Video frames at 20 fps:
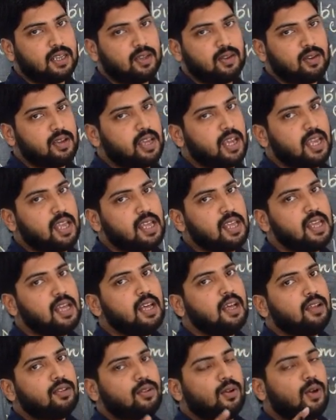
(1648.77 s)

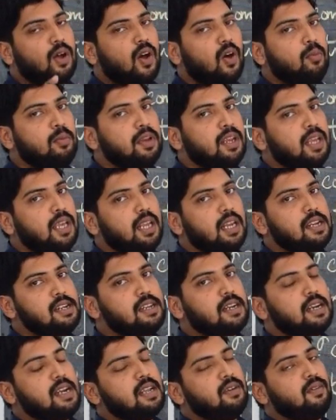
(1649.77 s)
Okay, so how many
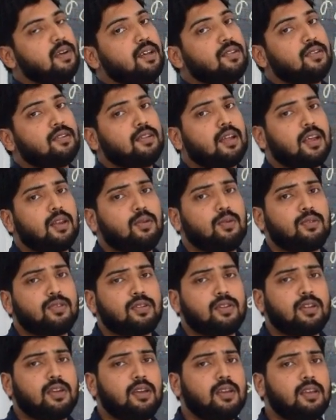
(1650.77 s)
literary devices are used?